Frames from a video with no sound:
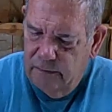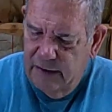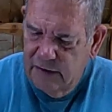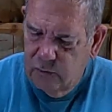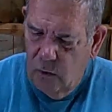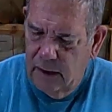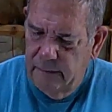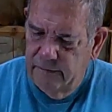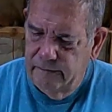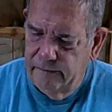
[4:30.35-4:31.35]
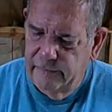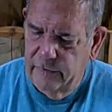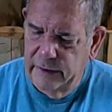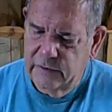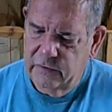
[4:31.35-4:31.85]
This one,
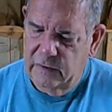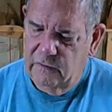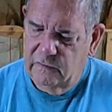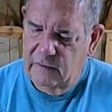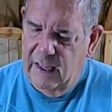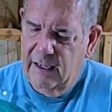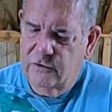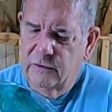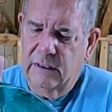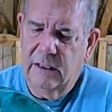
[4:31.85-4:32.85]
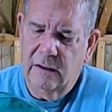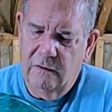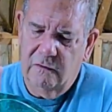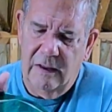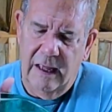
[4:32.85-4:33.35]
for instance, actually
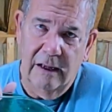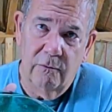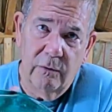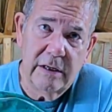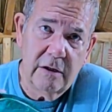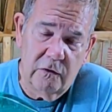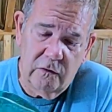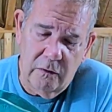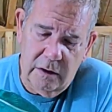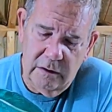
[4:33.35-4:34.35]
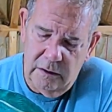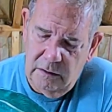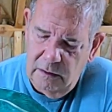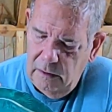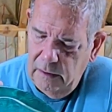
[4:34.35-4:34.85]
is a
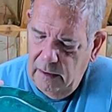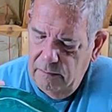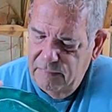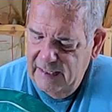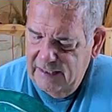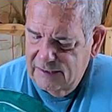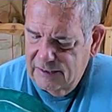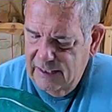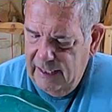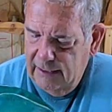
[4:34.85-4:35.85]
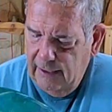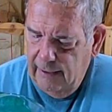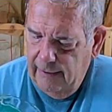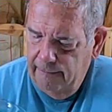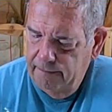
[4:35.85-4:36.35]
reconstructed piece that
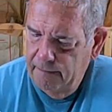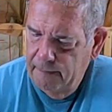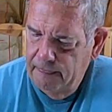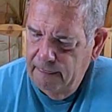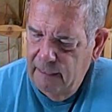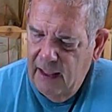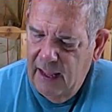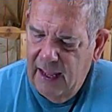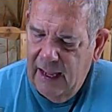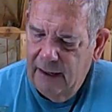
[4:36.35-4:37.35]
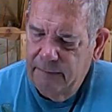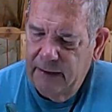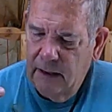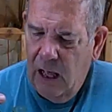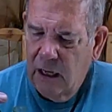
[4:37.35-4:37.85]
had
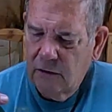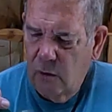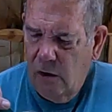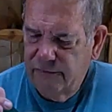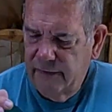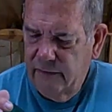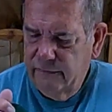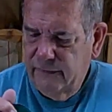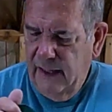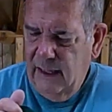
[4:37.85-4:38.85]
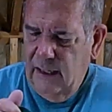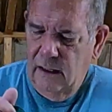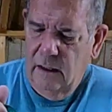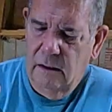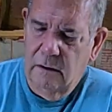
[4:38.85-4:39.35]
been knocked off of
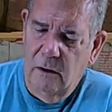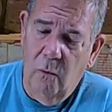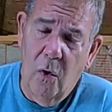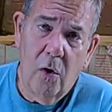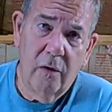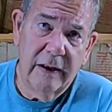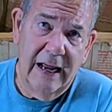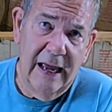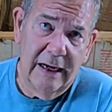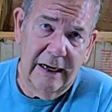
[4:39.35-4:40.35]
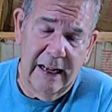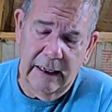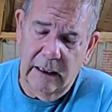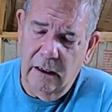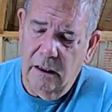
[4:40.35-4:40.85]
a wall that I had it
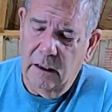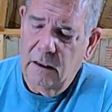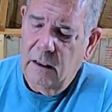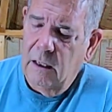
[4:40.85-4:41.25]
hanging on.